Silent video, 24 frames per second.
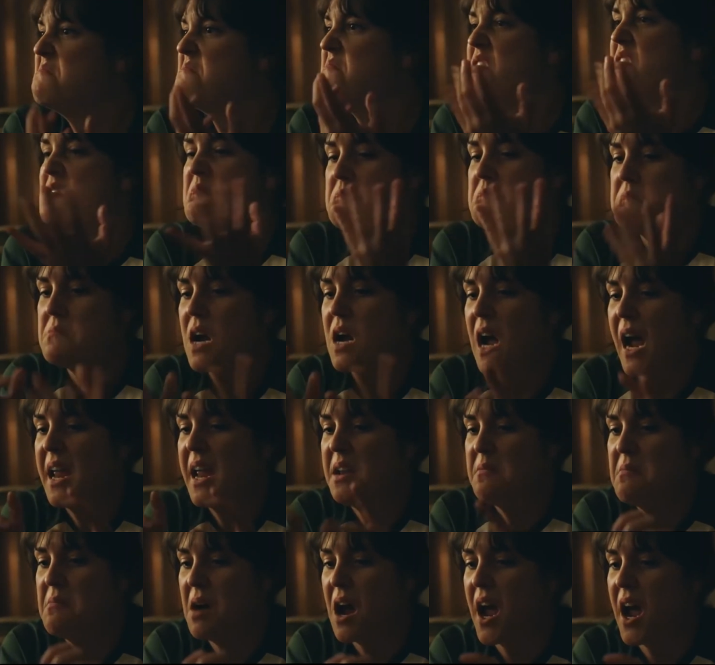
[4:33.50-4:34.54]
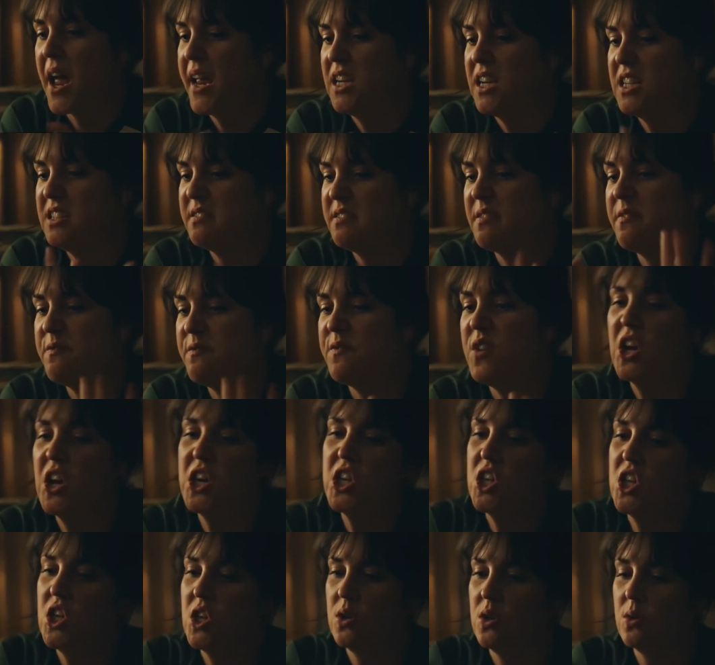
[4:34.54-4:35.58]
Ruthie, mine, mine, Ruthie, fuck
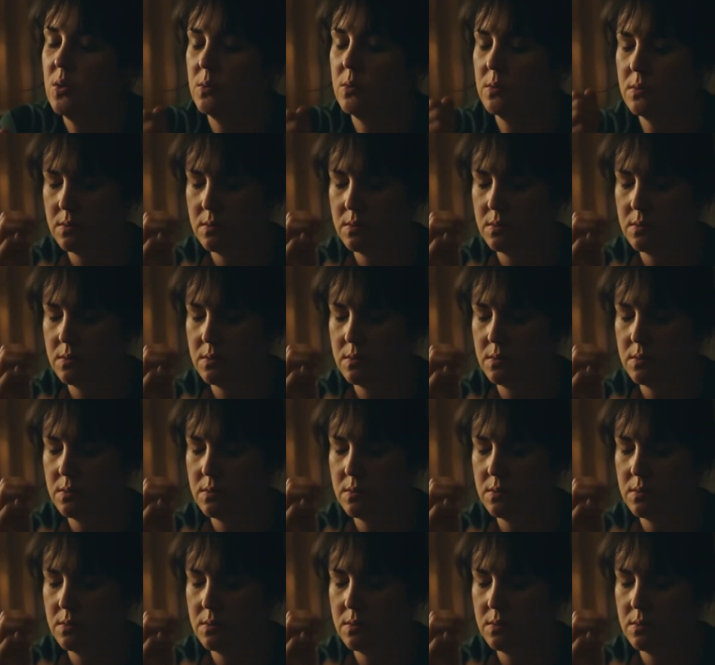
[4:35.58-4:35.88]
you. Stop,